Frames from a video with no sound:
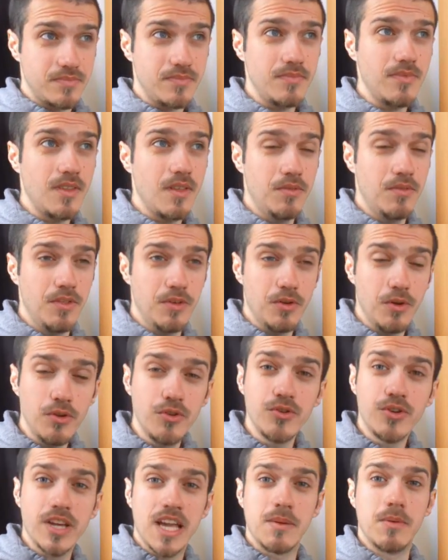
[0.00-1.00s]
the cuckoo
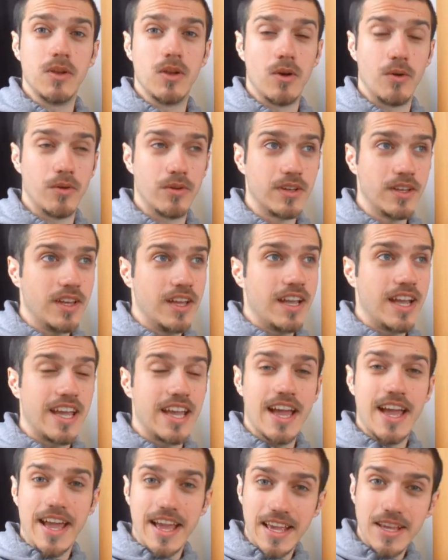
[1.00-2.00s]
came along, it
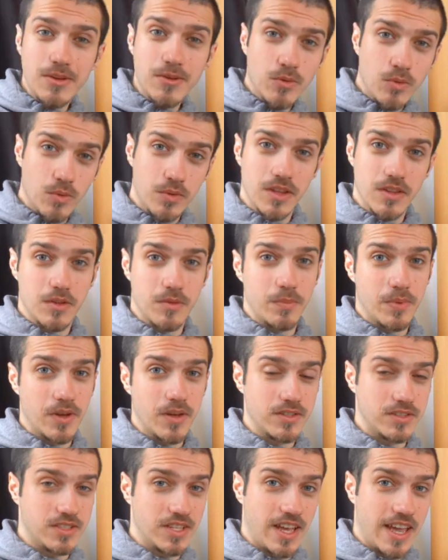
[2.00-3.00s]
ate all the other
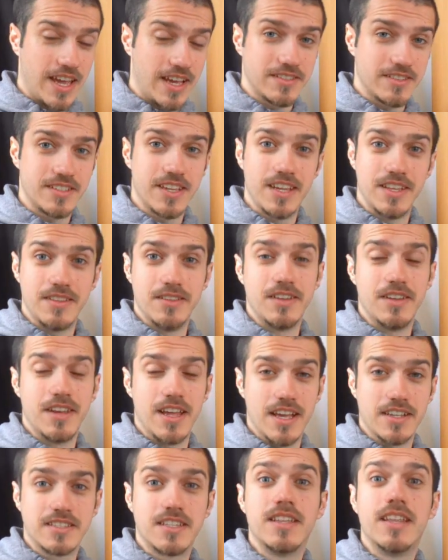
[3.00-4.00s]
birds' eggs in the
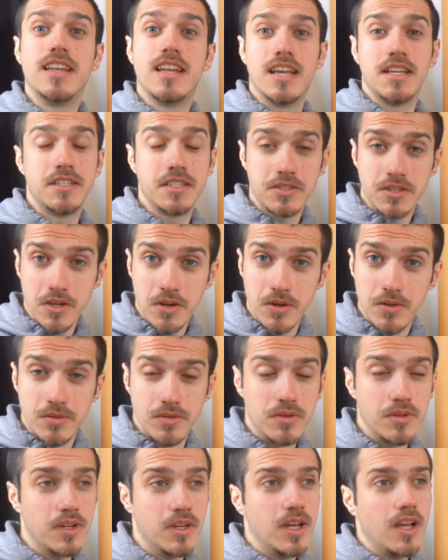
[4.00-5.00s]
nest and then laid its own.
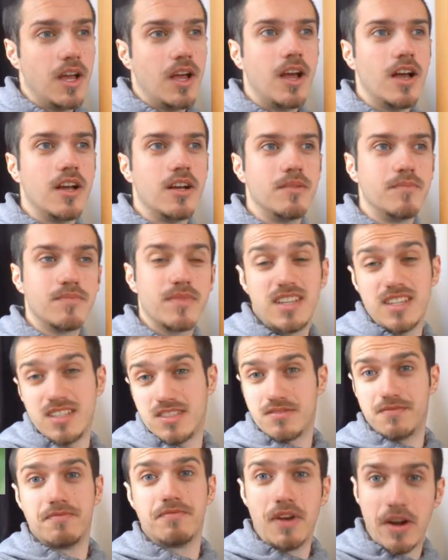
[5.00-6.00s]
And it's
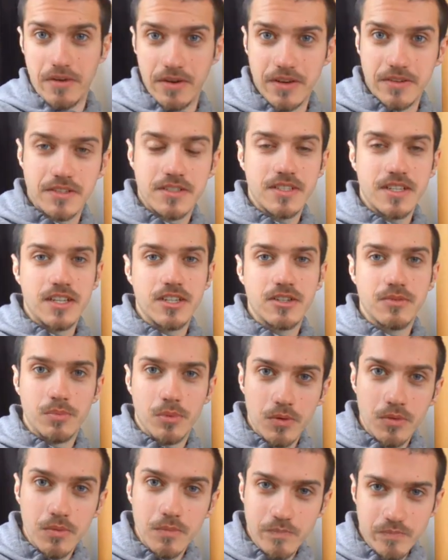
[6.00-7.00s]
very
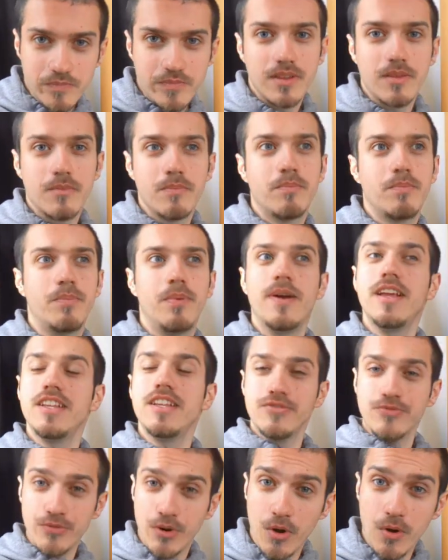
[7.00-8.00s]
understandable, but it's
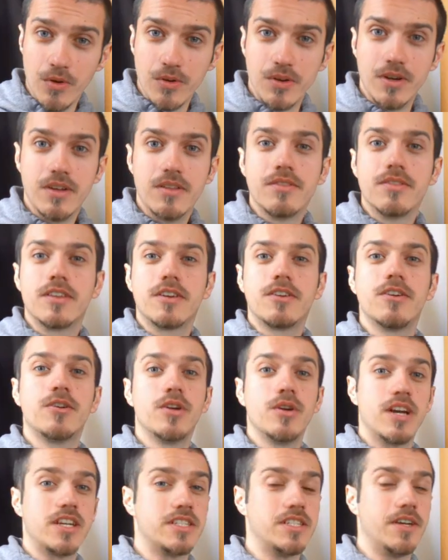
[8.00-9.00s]
wrong. The cuckoo
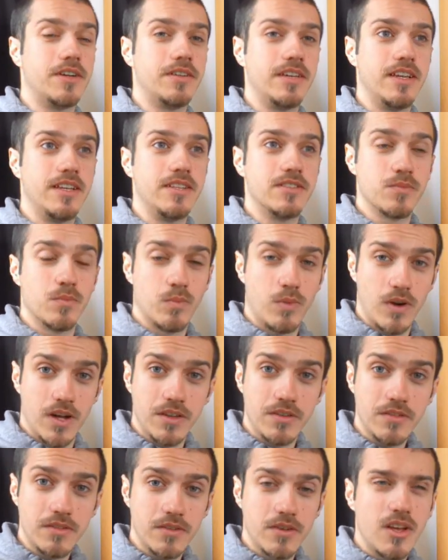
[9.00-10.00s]
actually only eats
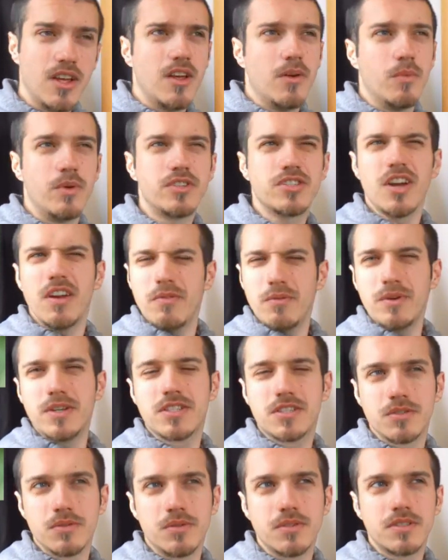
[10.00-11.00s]
one, which I've always
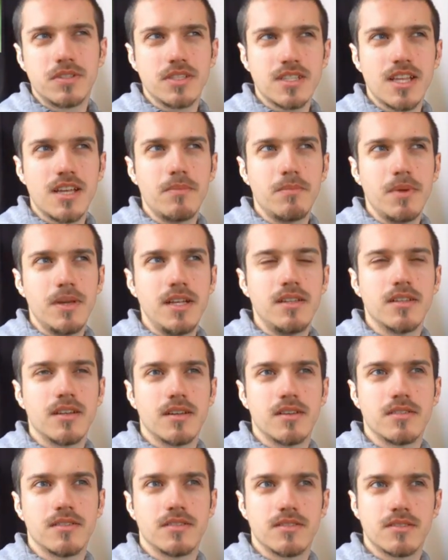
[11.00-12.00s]
thought, does that mean that
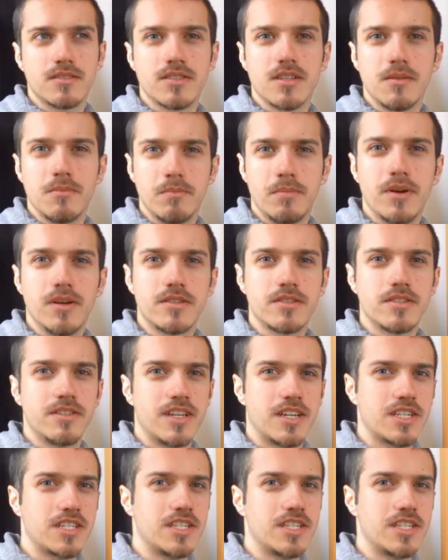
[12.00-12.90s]
some birds can actually